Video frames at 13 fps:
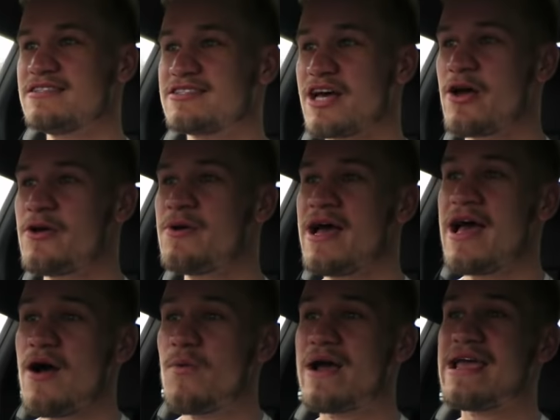So
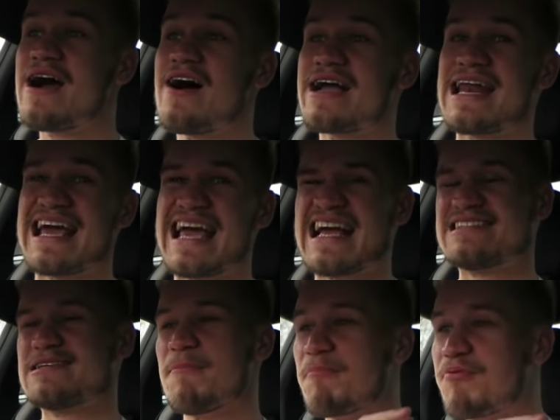we are going to
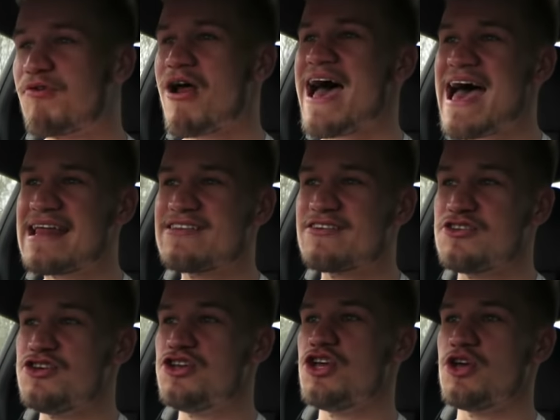get some brand
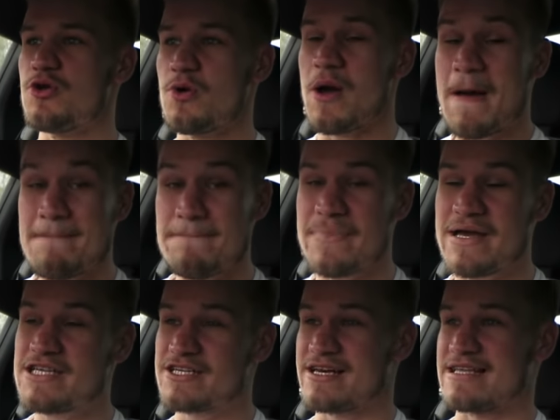new
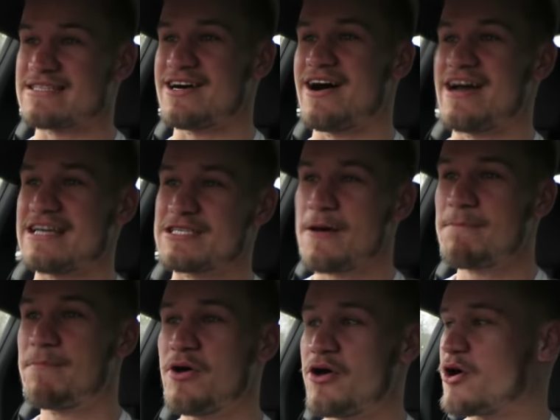Michelin tyres
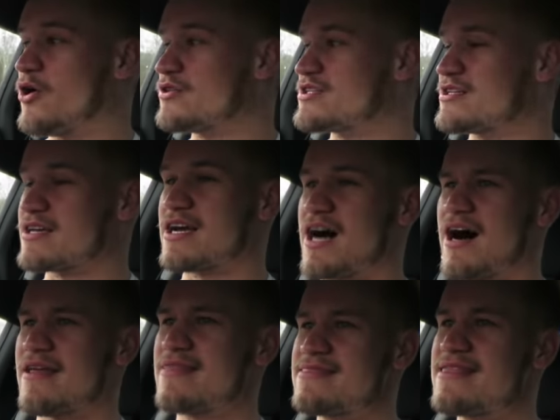put onto the
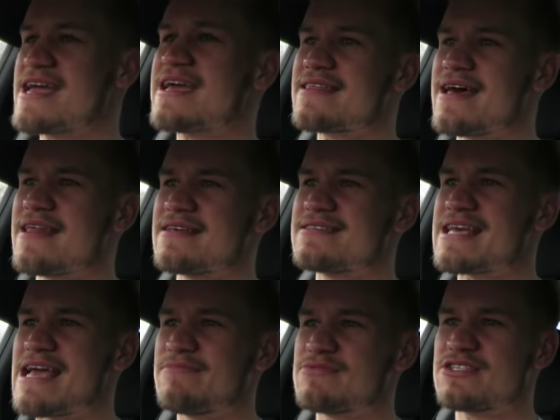car. I think they're the
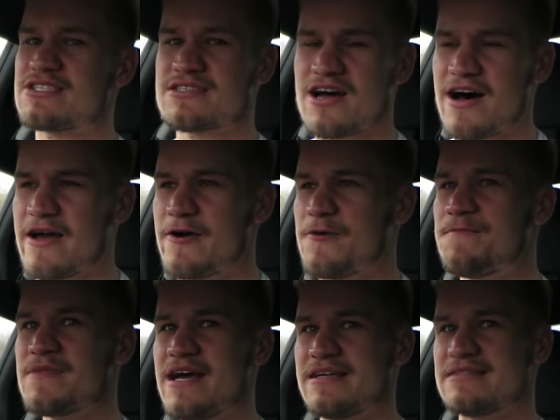same
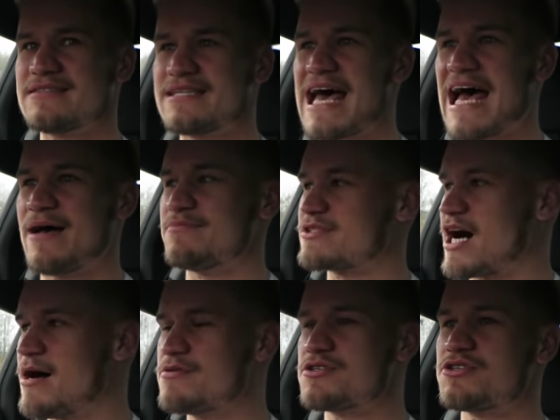style as Sam's.
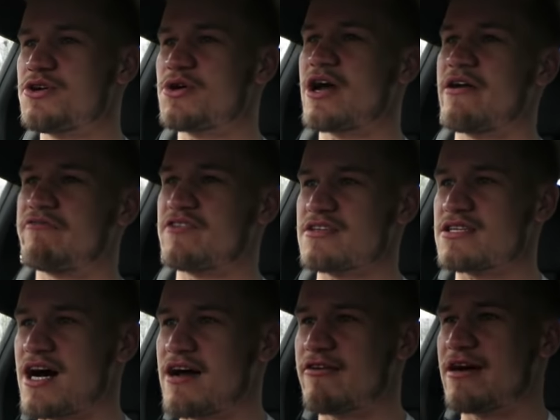I'm just not going for the
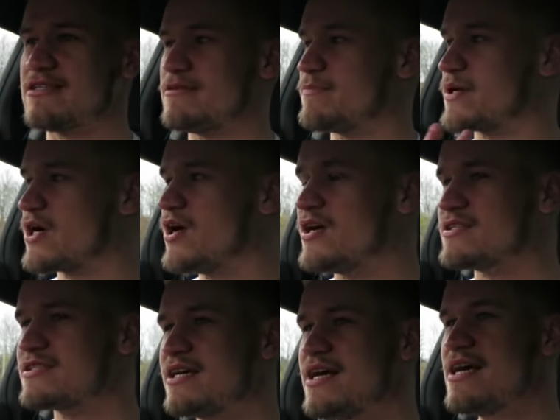tyre item
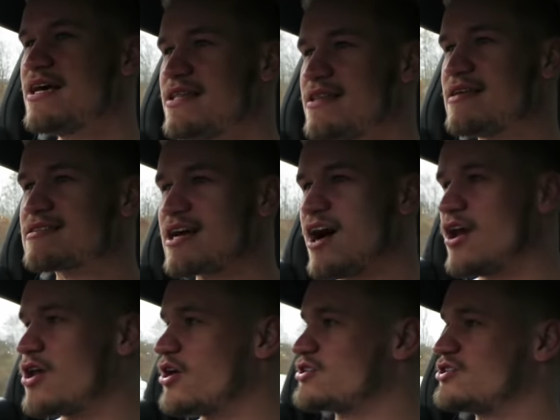because this
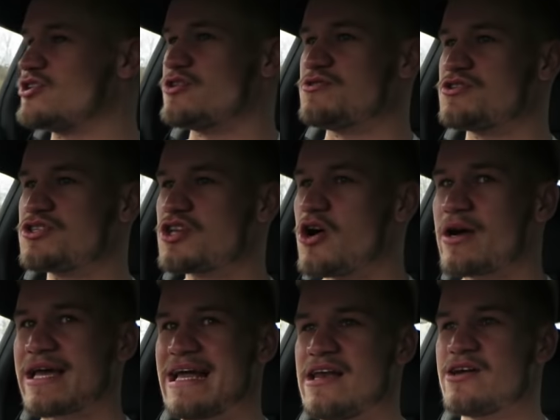car looks too
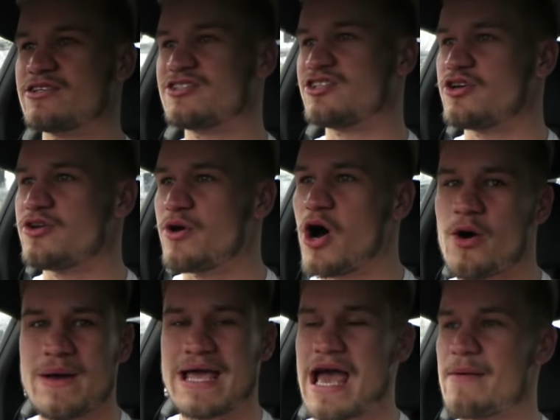stock, it looks too
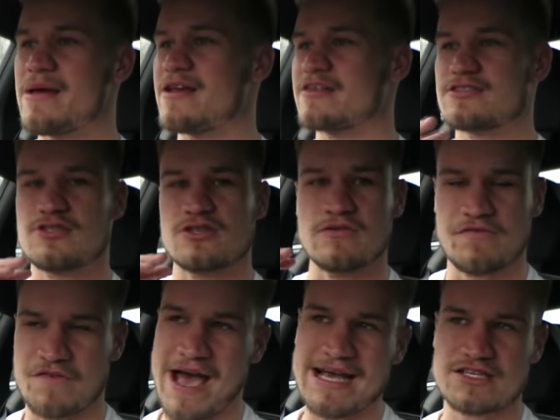OEM, it looks too
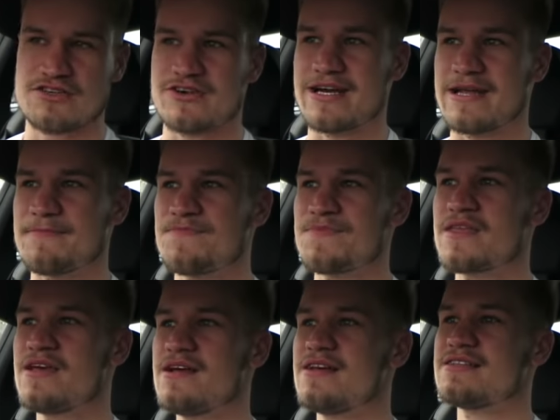factory
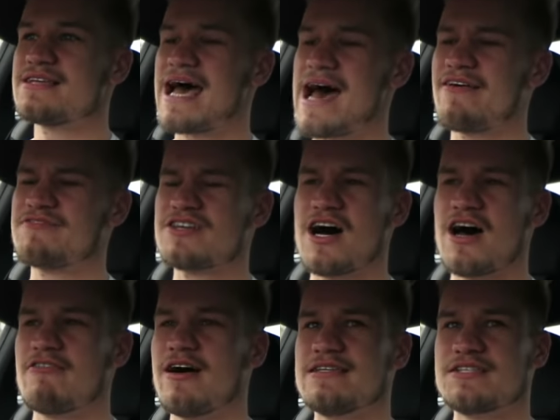to have
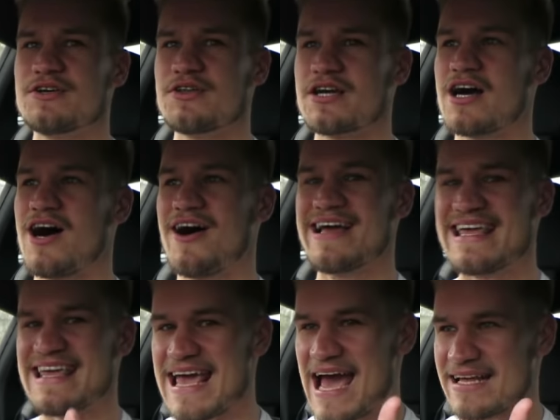tyre item on the car
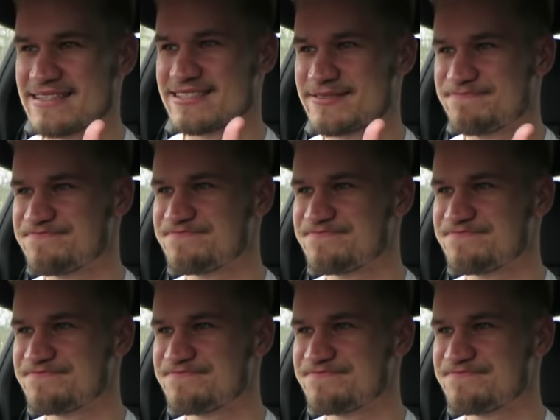yet.